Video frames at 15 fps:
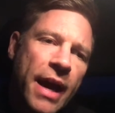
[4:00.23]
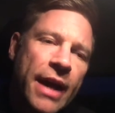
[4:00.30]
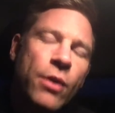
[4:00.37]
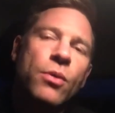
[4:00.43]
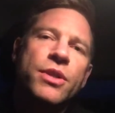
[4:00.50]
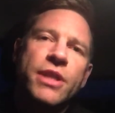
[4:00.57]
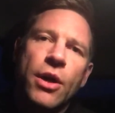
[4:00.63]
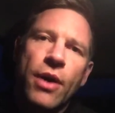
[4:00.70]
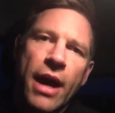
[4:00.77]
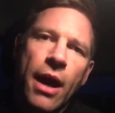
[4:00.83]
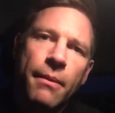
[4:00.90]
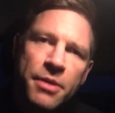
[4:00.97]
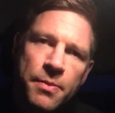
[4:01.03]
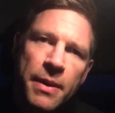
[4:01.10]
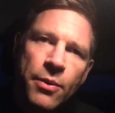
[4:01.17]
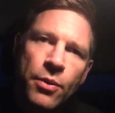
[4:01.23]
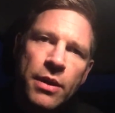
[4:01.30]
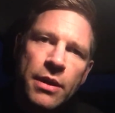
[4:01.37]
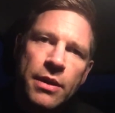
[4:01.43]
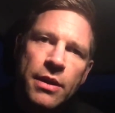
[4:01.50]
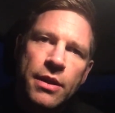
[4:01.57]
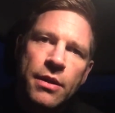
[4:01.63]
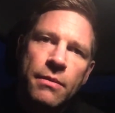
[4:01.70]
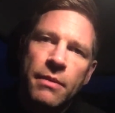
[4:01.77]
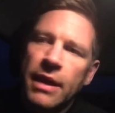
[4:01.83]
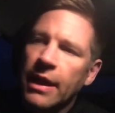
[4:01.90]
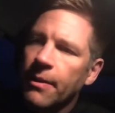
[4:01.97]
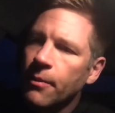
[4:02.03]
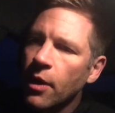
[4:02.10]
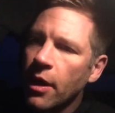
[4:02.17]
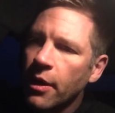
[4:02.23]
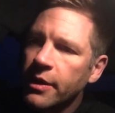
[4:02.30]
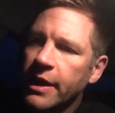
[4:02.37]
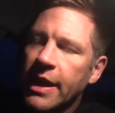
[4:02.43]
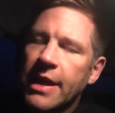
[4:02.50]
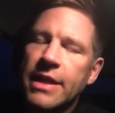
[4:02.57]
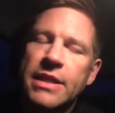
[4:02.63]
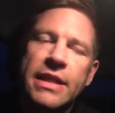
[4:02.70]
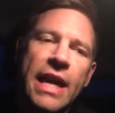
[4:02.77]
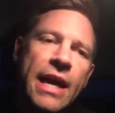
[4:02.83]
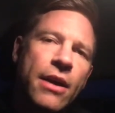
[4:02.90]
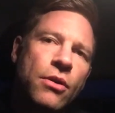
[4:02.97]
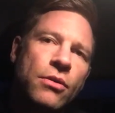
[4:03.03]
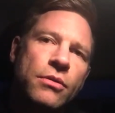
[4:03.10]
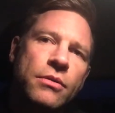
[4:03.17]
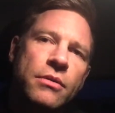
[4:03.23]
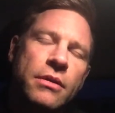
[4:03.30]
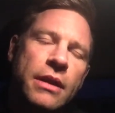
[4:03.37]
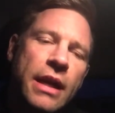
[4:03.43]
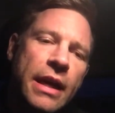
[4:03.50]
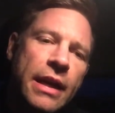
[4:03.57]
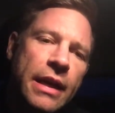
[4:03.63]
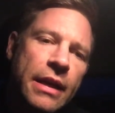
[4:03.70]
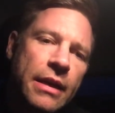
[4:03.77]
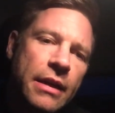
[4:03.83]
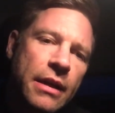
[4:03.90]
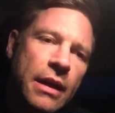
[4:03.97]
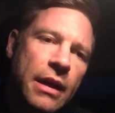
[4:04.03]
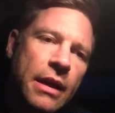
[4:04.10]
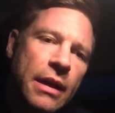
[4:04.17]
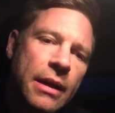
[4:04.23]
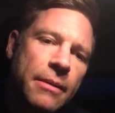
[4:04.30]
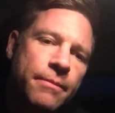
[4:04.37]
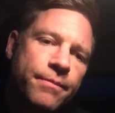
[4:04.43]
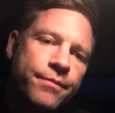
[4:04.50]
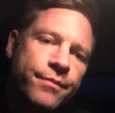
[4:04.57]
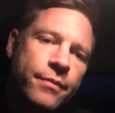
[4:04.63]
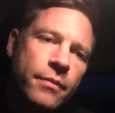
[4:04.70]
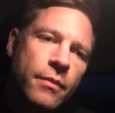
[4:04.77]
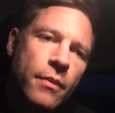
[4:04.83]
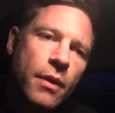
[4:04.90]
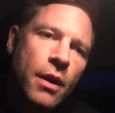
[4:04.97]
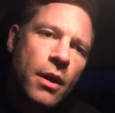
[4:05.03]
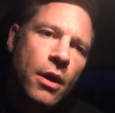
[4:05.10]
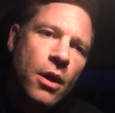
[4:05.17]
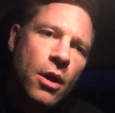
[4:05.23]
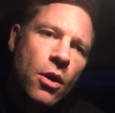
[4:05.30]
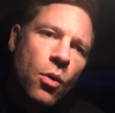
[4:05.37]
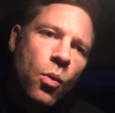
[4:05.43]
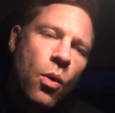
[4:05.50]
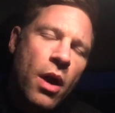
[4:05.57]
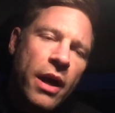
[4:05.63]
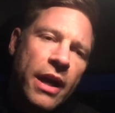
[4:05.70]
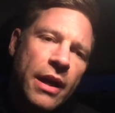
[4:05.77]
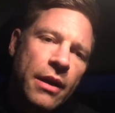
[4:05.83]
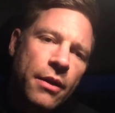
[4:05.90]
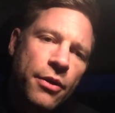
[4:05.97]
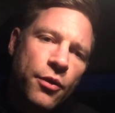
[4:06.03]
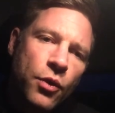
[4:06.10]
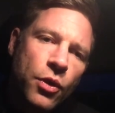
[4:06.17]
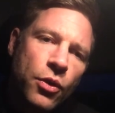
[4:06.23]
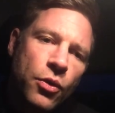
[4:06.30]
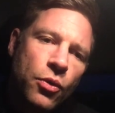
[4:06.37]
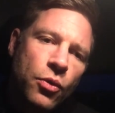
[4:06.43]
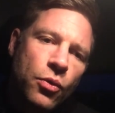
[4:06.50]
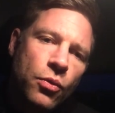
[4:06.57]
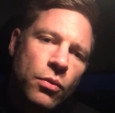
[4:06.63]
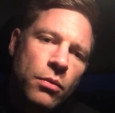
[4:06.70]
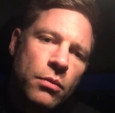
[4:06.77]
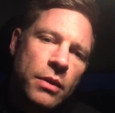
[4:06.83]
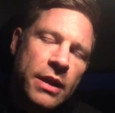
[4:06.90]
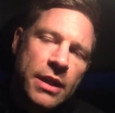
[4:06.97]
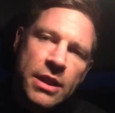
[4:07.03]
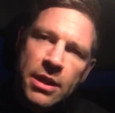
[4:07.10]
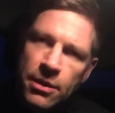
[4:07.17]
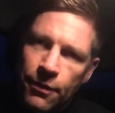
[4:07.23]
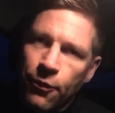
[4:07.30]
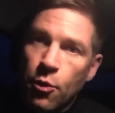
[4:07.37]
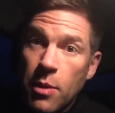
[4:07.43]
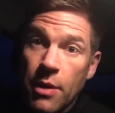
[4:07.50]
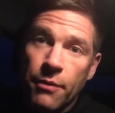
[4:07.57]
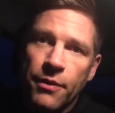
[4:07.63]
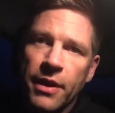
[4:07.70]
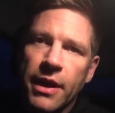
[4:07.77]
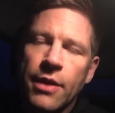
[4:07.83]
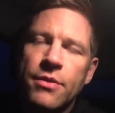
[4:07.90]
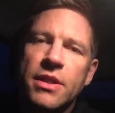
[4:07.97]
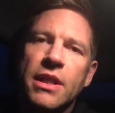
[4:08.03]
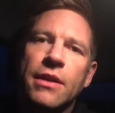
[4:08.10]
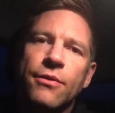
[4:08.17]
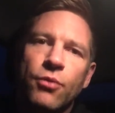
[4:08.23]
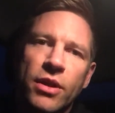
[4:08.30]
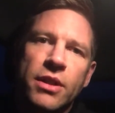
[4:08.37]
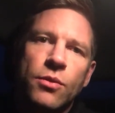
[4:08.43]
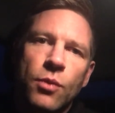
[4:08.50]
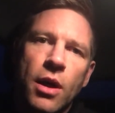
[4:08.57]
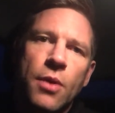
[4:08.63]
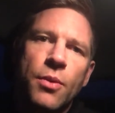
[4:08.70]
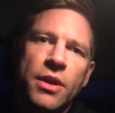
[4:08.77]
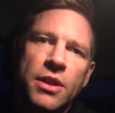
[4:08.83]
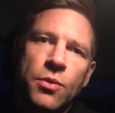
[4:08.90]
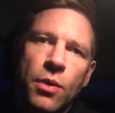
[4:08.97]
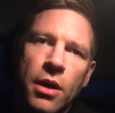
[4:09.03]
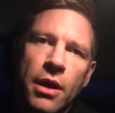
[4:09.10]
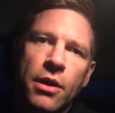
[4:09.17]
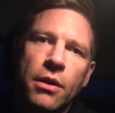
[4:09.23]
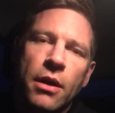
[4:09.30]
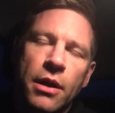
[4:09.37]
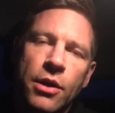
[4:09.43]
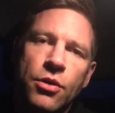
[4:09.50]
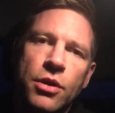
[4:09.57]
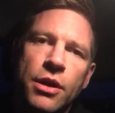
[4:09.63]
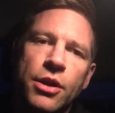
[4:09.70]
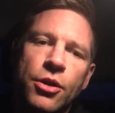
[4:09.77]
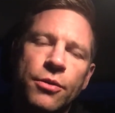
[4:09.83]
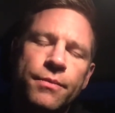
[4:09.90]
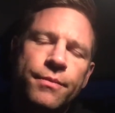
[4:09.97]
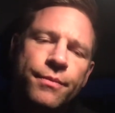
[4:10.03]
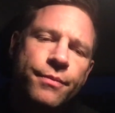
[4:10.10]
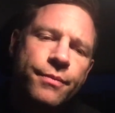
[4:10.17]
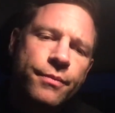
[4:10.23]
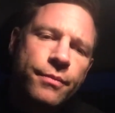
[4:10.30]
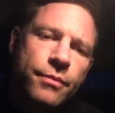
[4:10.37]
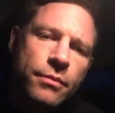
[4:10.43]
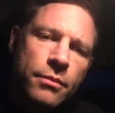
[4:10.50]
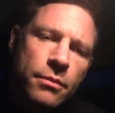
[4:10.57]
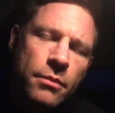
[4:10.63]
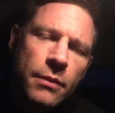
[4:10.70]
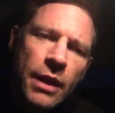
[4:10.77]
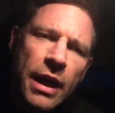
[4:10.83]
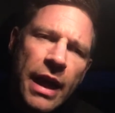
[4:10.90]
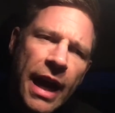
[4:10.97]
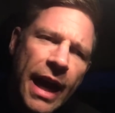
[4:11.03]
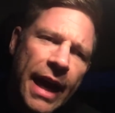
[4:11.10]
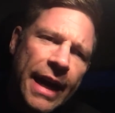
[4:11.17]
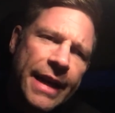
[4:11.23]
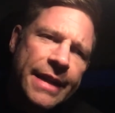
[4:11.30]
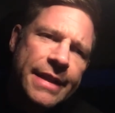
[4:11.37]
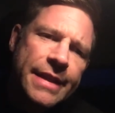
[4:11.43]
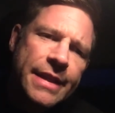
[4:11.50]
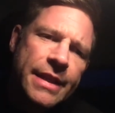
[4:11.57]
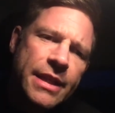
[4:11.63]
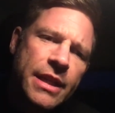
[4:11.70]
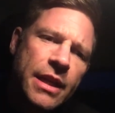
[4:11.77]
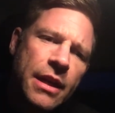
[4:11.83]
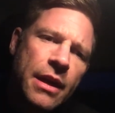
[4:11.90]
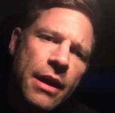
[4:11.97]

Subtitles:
also it helps me with getting my ideas down, getting working through the format of video instead of written word, which is what I usually do. And